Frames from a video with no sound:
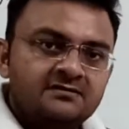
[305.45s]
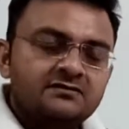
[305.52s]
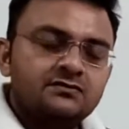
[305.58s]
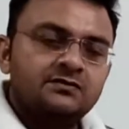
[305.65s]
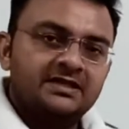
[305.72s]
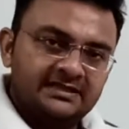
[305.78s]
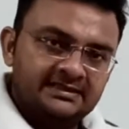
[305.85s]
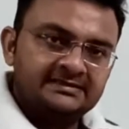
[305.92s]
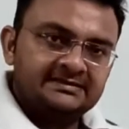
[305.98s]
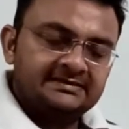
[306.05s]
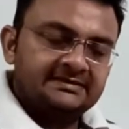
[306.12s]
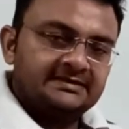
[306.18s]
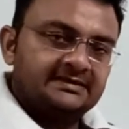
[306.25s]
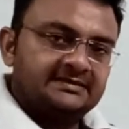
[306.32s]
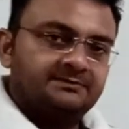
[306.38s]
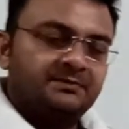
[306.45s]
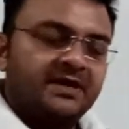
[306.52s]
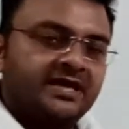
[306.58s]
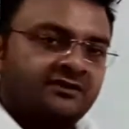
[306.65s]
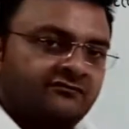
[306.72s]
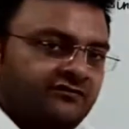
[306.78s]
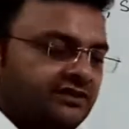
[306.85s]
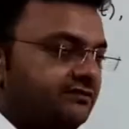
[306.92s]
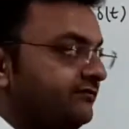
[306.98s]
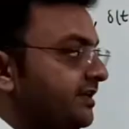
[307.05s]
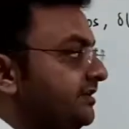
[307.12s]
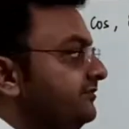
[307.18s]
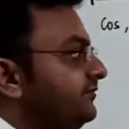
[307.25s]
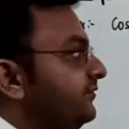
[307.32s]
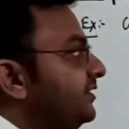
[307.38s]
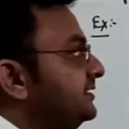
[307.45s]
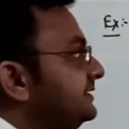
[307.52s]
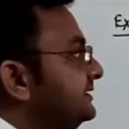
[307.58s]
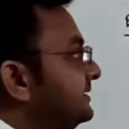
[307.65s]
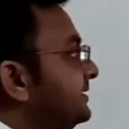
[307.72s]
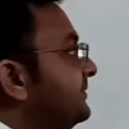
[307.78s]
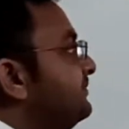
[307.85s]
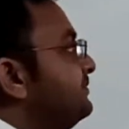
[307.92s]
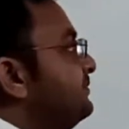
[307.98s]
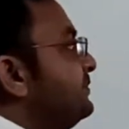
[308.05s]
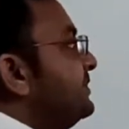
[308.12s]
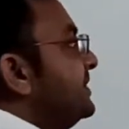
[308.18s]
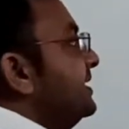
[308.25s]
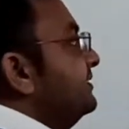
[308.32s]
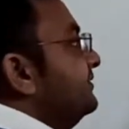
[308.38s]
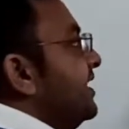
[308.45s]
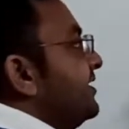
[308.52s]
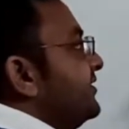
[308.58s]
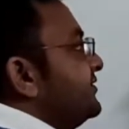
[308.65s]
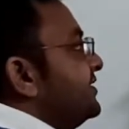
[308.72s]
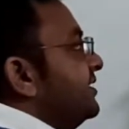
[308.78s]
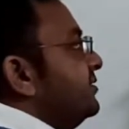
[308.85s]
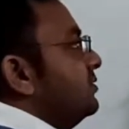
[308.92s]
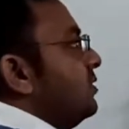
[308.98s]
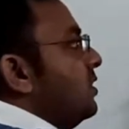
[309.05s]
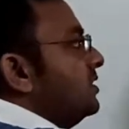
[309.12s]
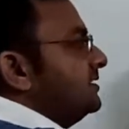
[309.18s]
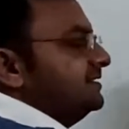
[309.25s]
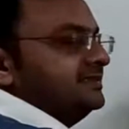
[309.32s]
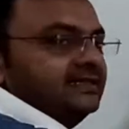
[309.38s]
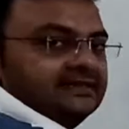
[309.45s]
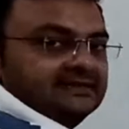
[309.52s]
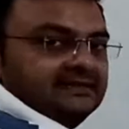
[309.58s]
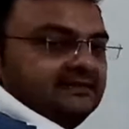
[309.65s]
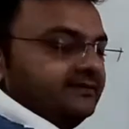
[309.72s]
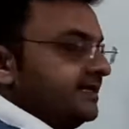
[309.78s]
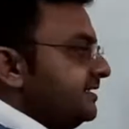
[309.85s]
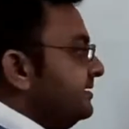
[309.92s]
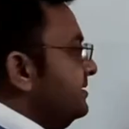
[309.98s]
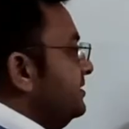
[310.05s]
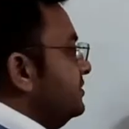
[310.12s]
So let us begin with very first, that is the cos signal, right?